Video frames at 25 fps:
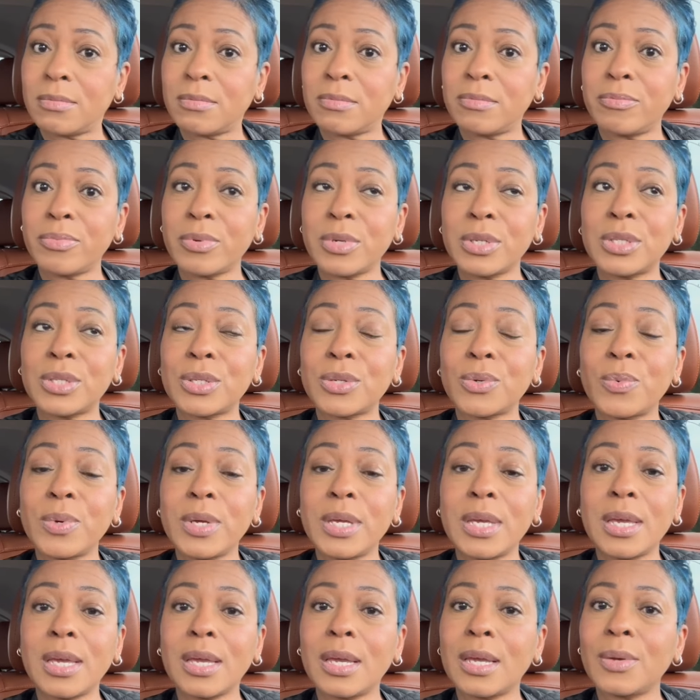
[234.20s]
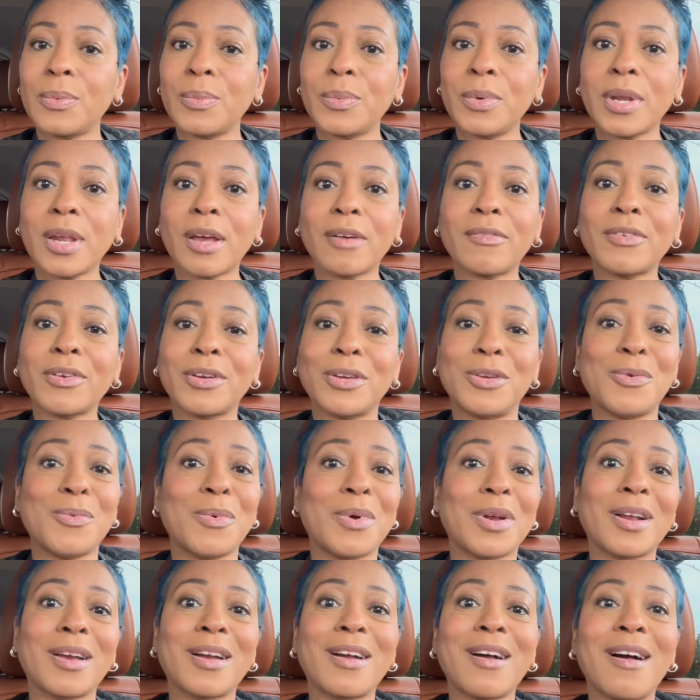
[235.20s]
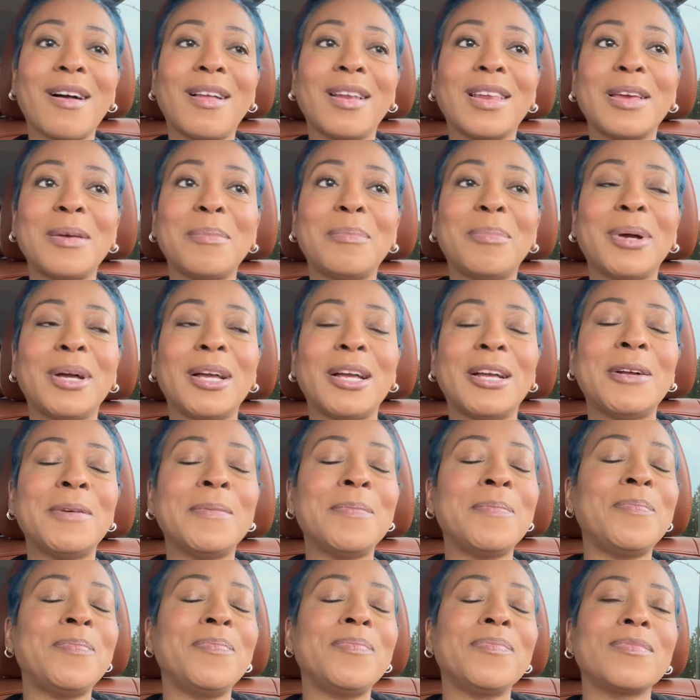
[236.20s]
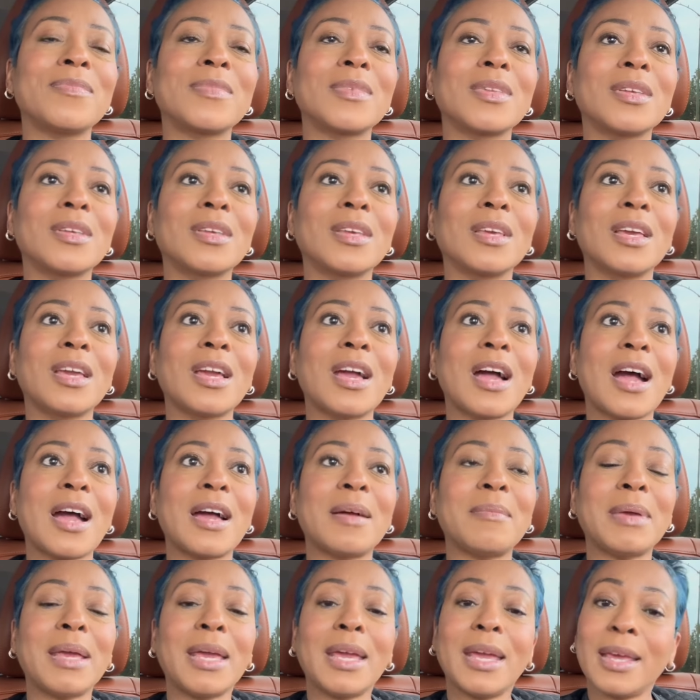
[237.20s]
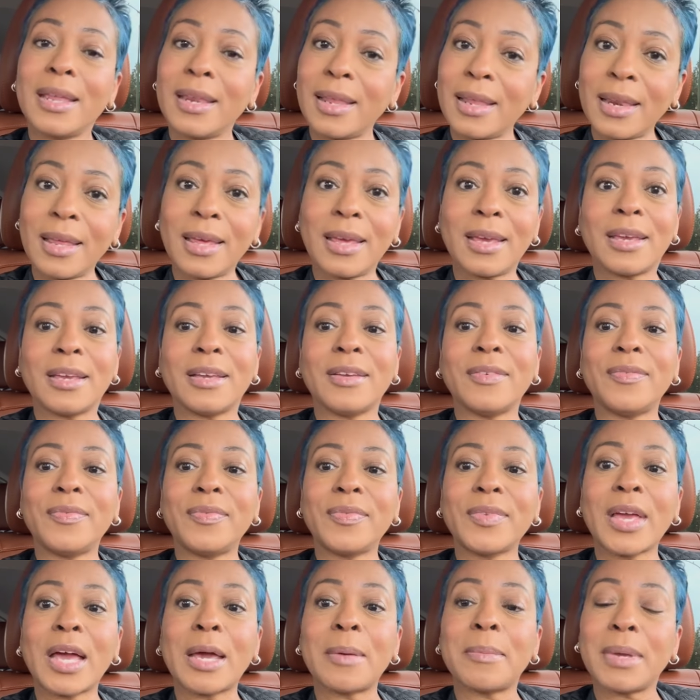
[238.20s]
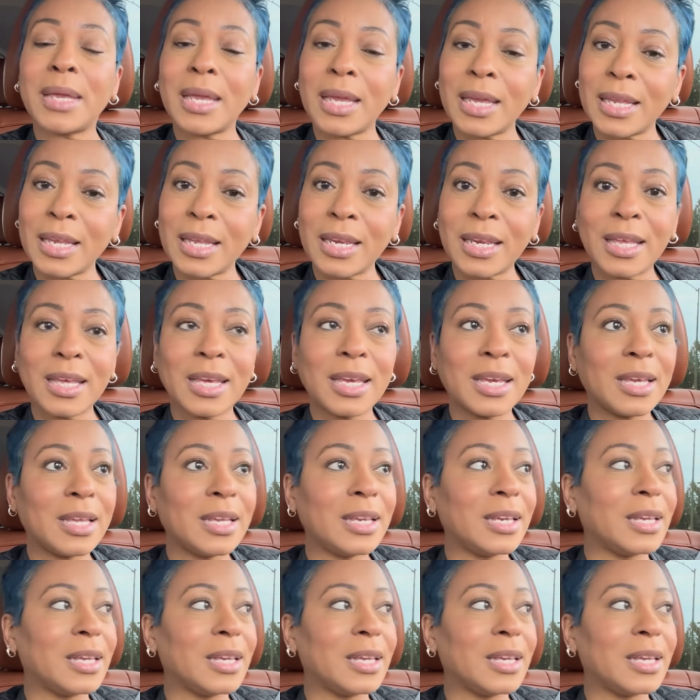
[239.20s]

pre to the weekend, whatever you want to call it. But I'm headed in.